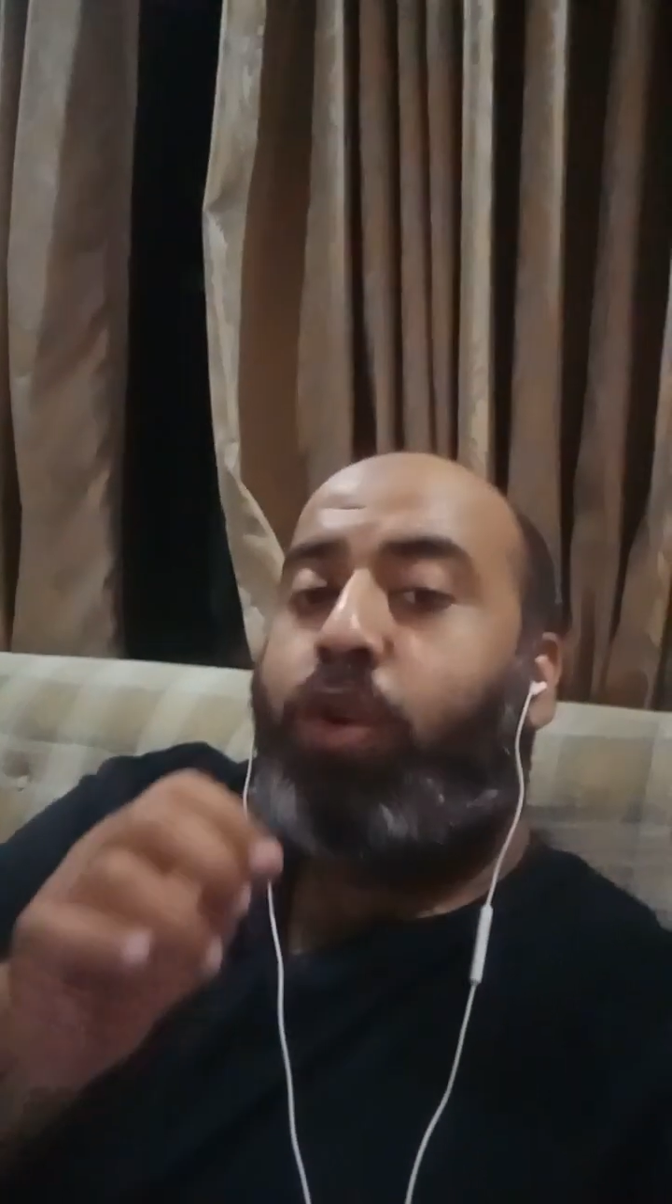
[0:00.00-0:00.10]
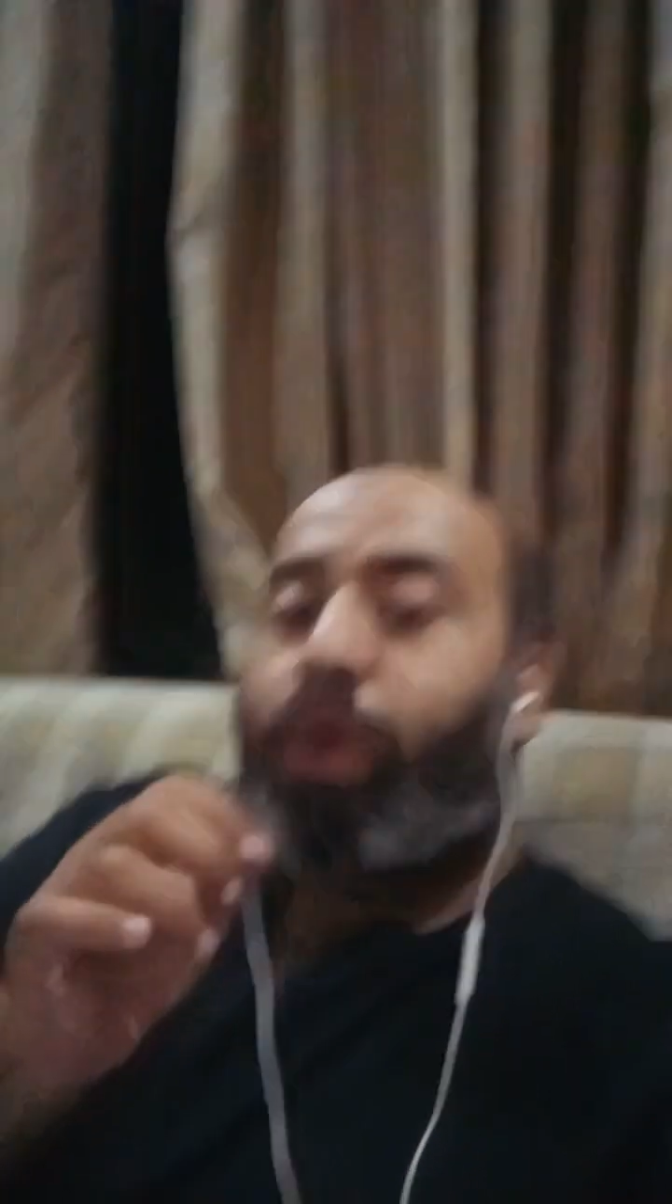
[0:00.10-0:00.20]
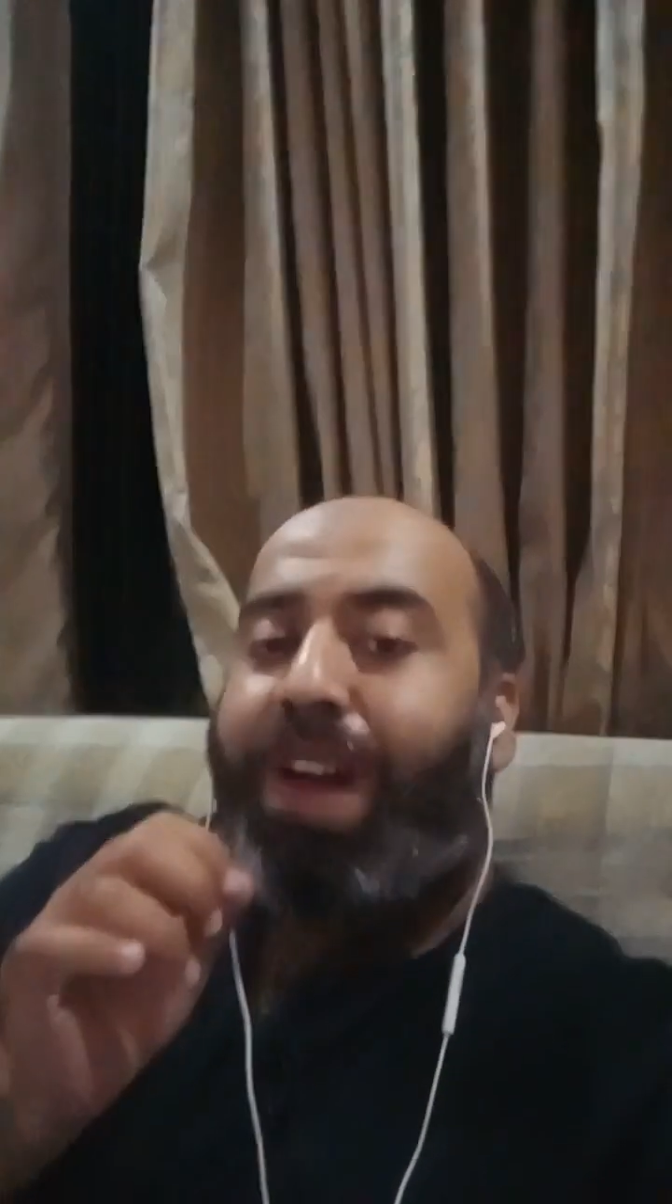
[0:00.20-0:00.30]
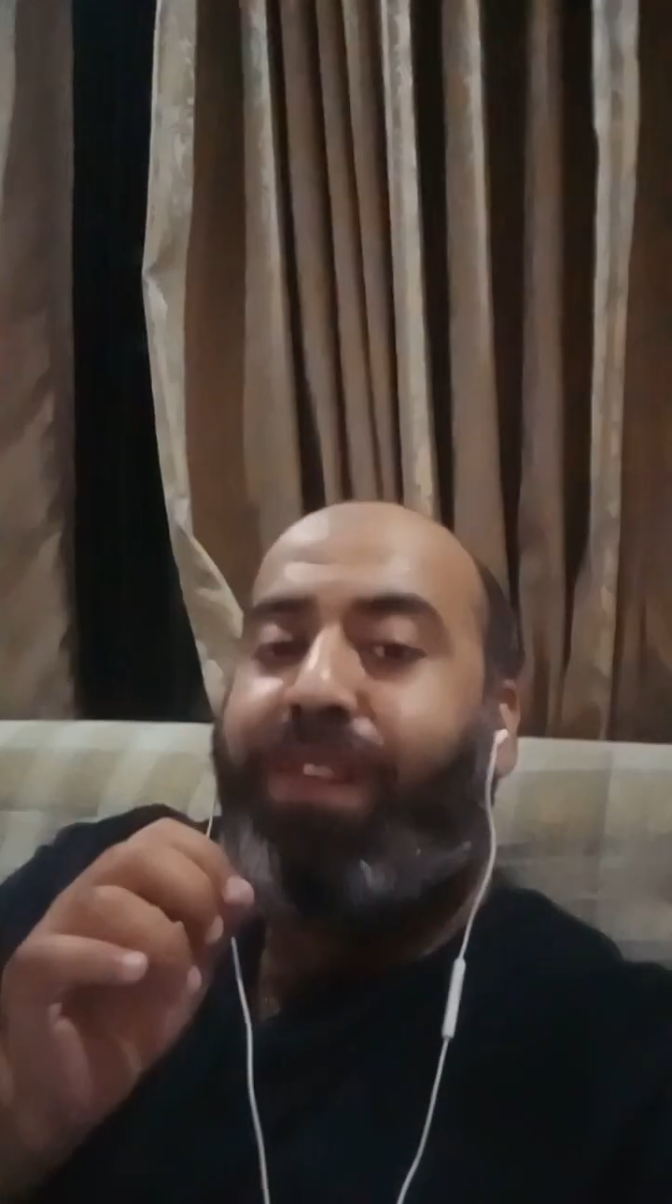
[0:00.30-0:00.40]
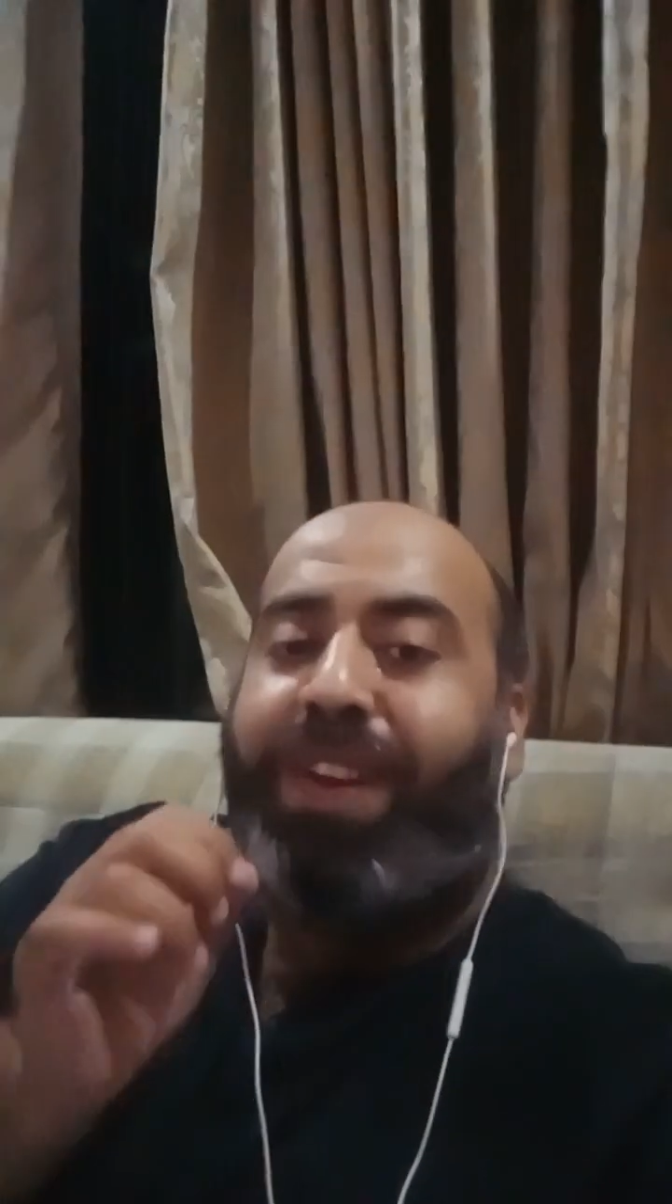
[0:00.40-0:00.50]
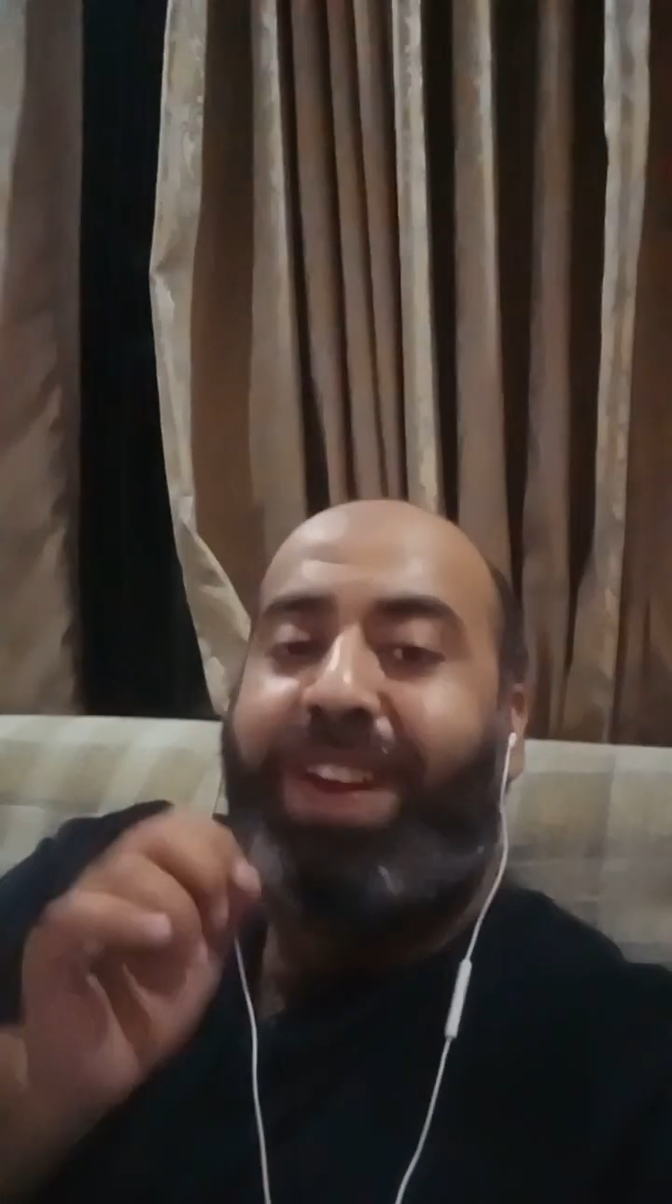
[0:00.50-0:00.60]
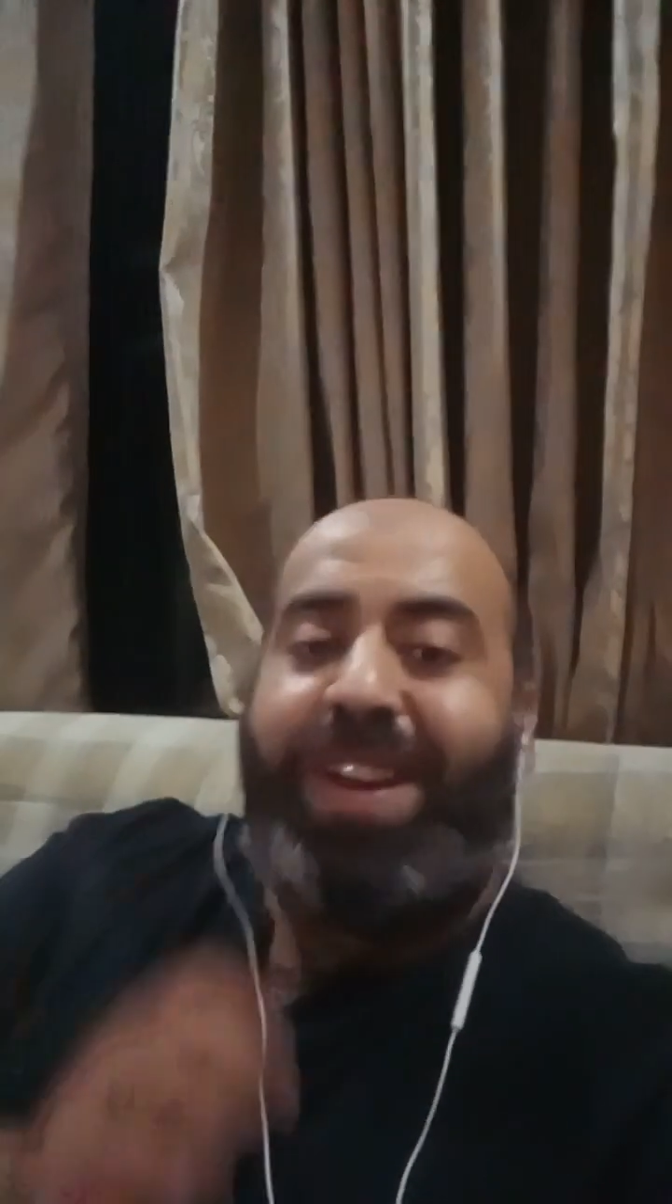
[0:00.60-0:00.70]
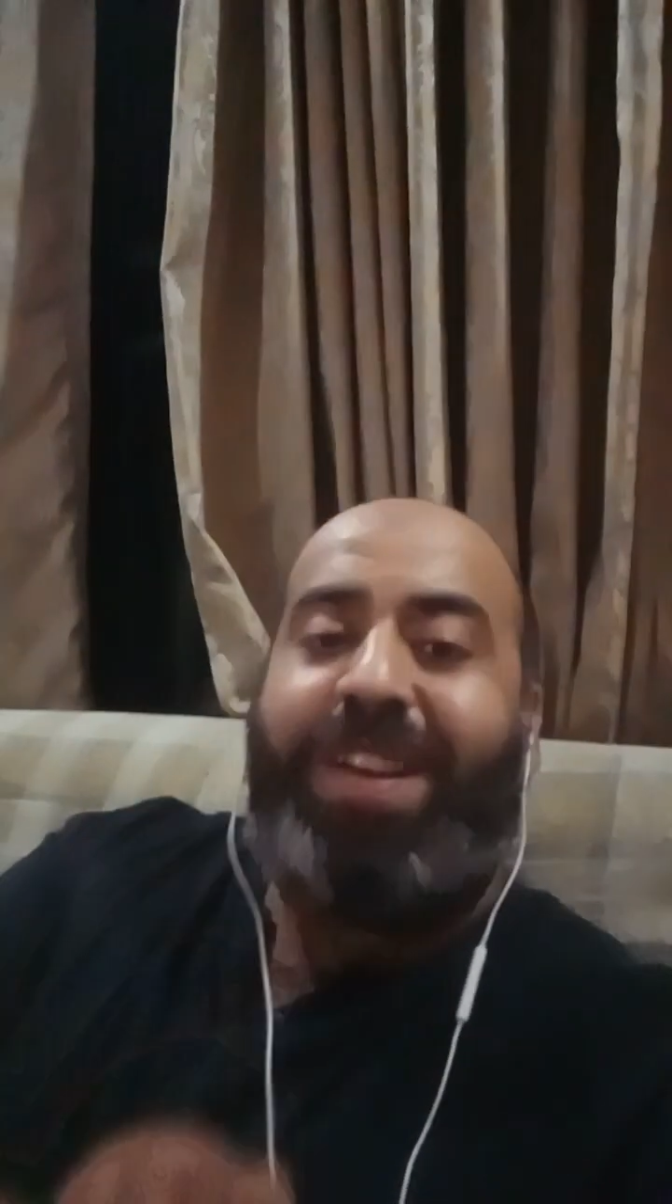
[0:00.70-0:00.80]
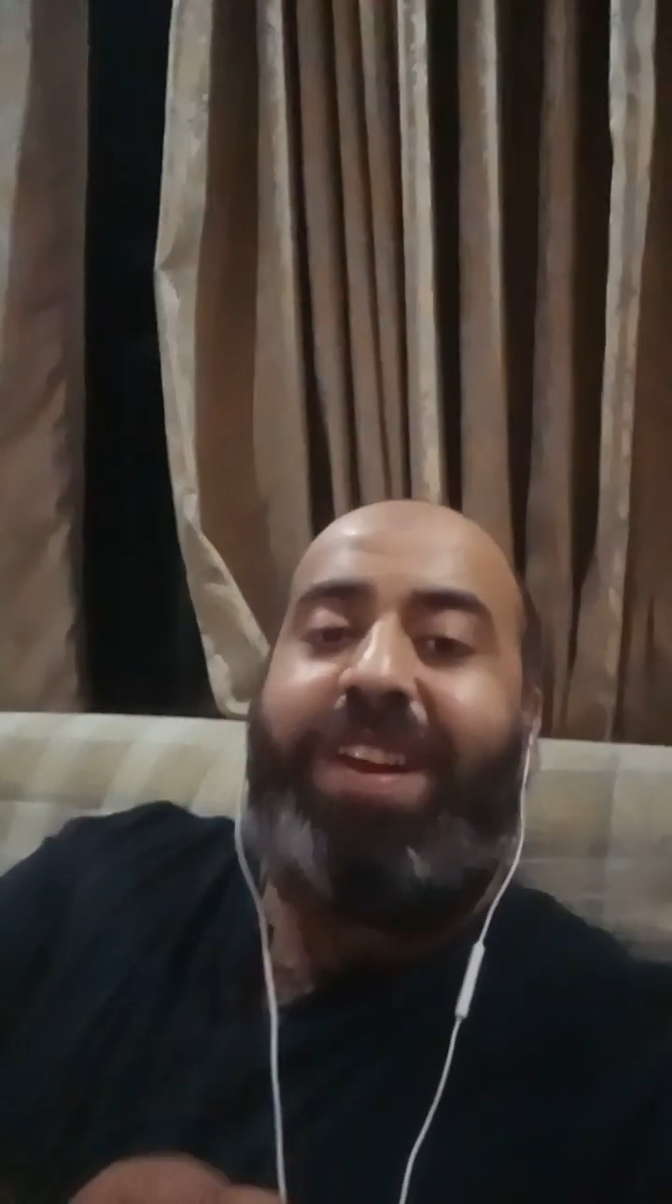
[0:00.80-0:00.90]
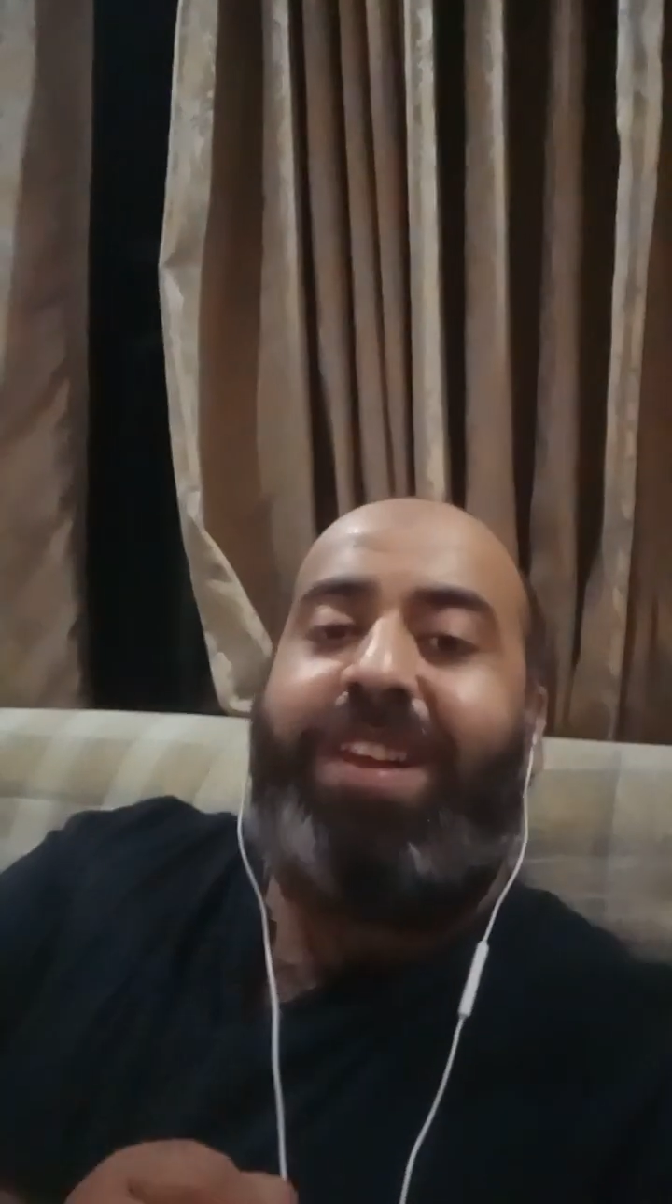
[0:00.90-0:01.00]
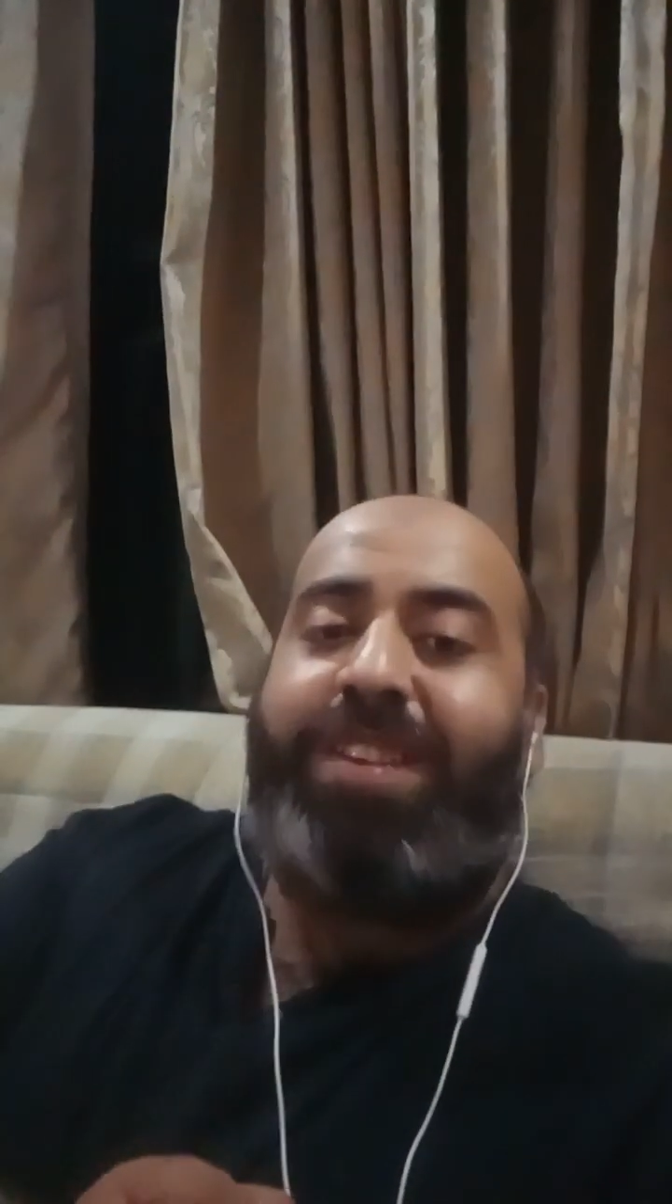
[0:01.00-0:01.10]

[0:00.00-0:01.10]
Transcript: who have recently